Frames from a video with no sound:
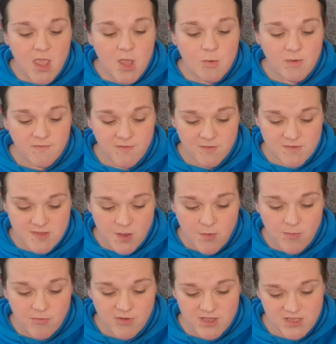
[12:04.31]
We feel so
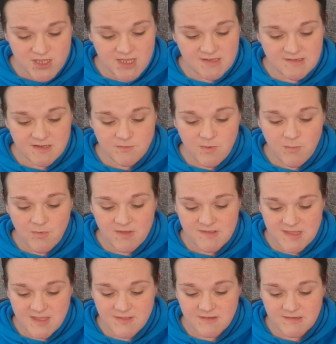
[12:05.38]
appreciated when we
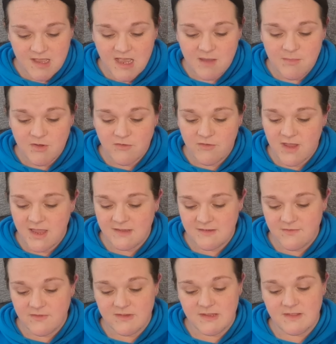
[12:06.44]
see the time and
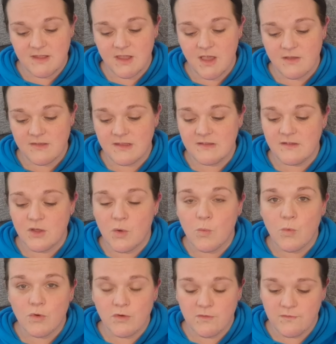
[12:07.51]
creativity that goes into your
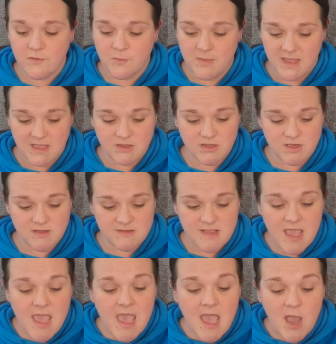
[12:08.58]
wonderful pictures,
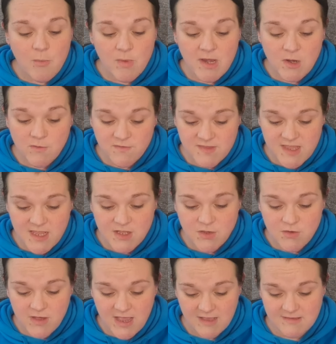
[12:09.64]
and we love seeing
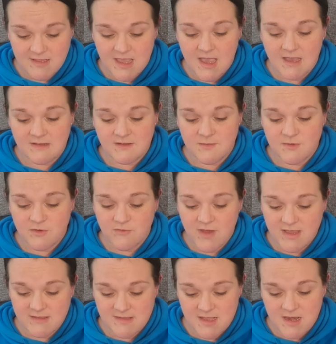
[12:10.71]
your casket items
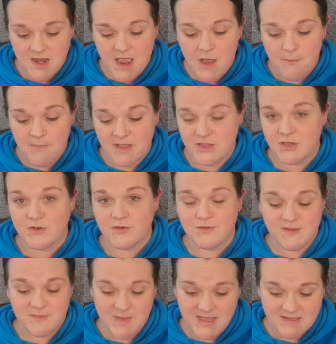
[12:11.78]
gracing our magical
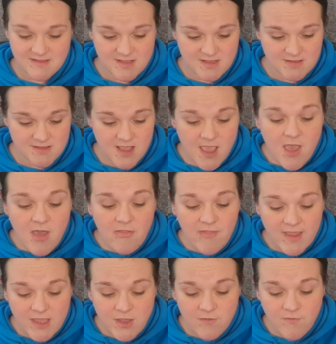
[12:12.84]
spaces.
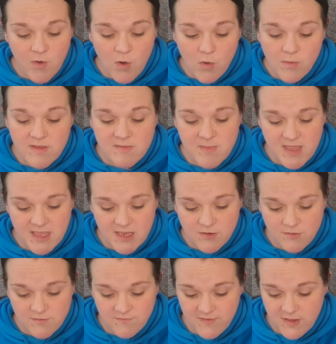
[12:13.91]
Thank you for always making
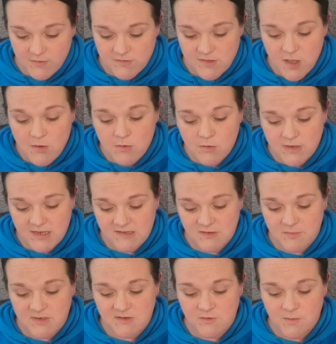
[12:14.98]
us feel so lucky to
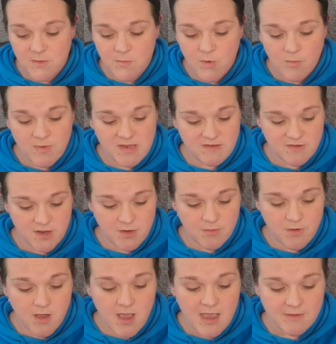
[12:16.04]
be doing what we
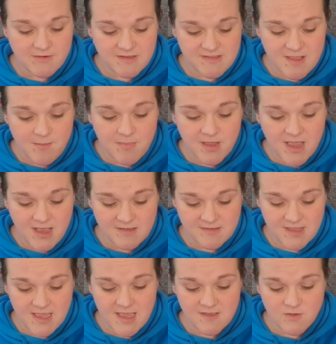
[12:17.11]
do. Our December
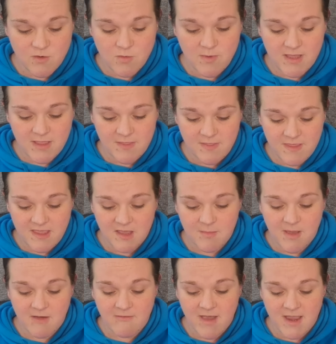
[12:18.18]
casket is all we can think
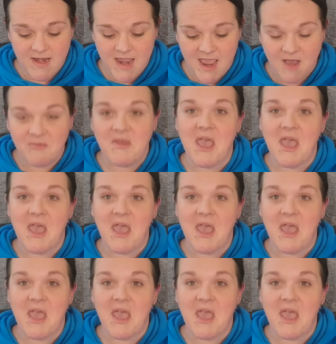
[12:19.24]
about right now.